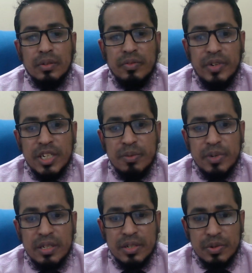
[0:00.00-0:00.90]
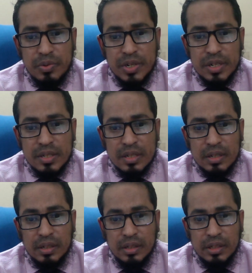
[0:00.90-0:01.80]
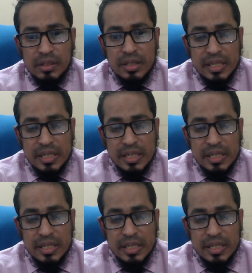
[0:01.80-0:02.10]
faced by the students in C